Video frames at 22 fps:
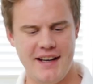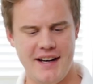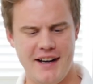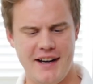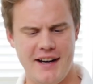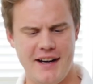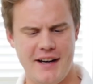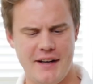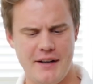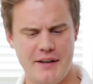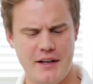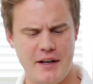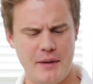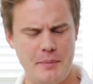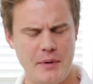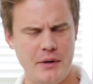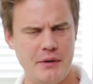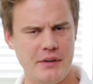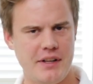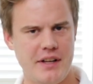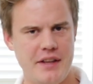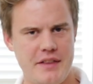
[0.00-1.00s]
Uh,
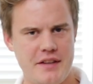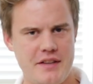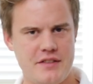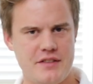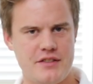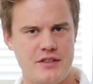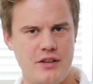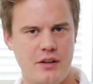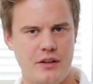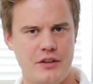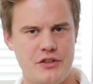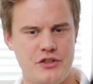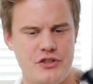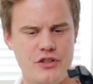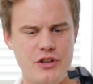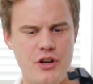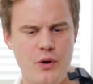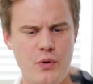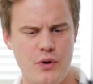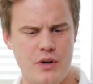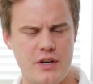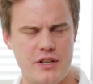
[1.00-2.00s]
apparently this is called a
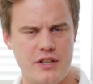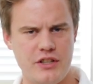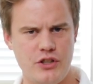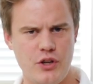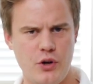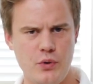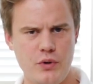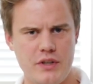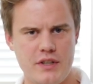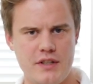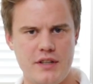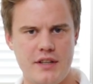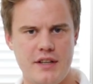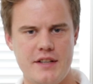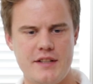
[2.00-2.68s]
yoke. Yoke.